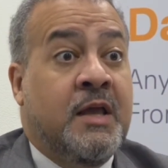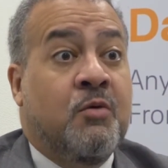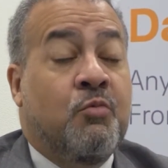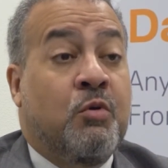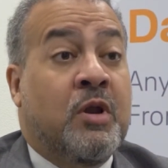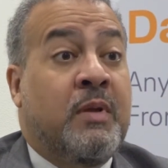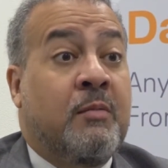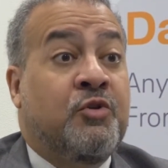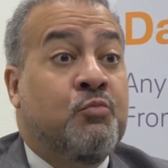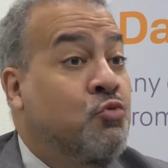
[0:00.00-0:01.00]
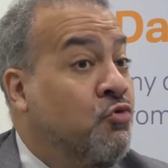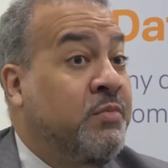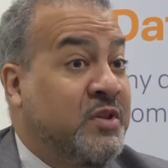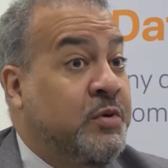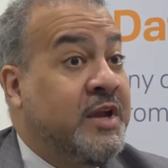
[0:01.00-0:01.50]
We want to be able to move
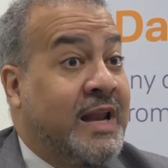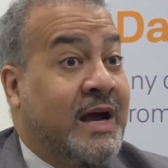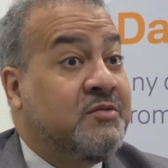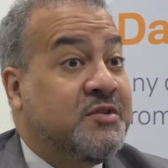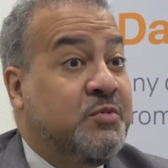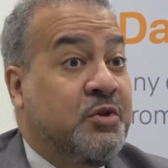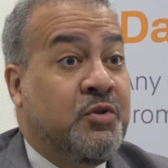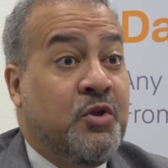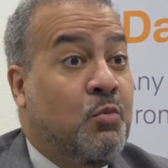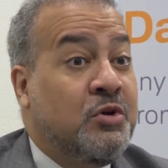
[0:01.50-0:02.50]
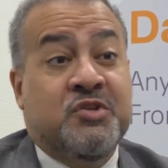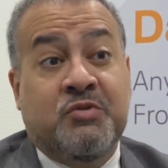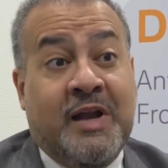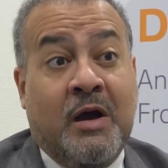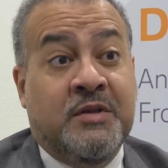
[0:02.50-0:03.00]
between clouds. We don't know which
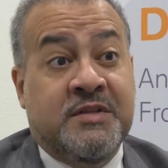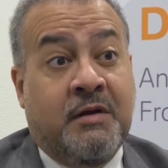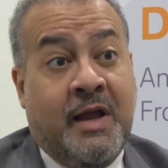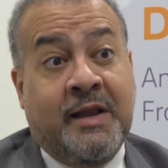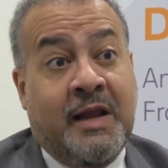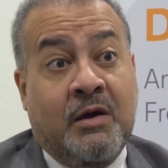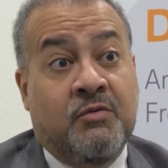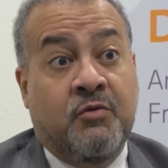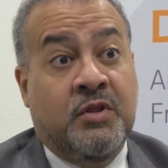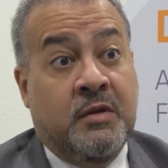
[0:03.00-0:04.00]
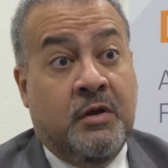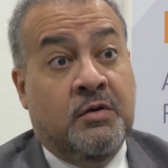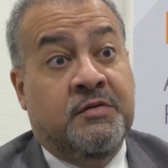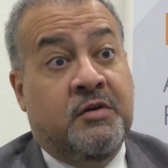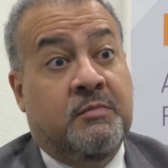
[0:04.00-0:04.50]
cloud is the right cloud for the
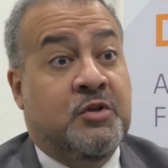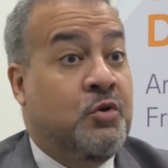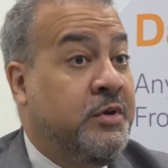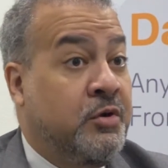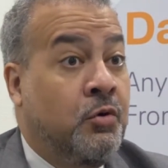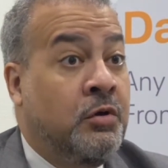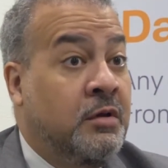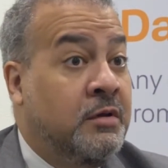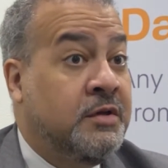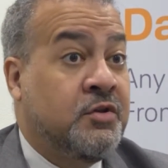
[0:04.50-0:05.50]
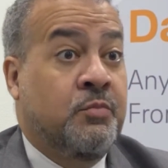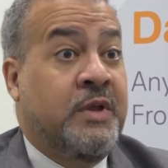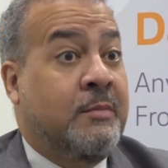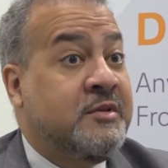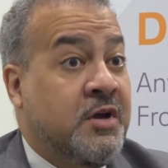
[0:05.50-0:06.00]
long term. It could be Google, it could
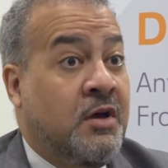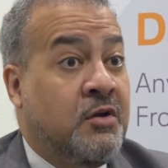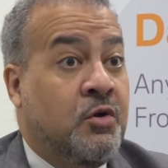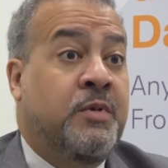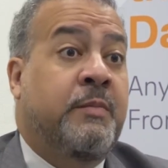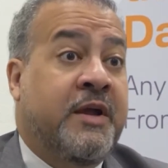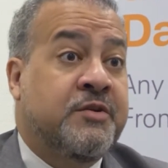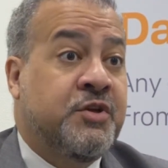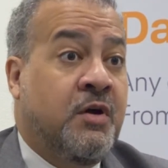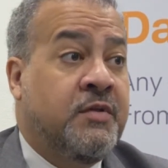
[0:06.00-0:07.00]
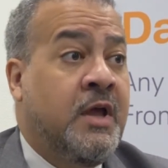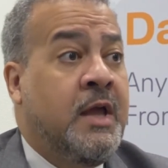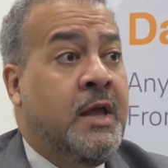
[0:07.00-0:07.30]
be Amazon, it could be Microsoft.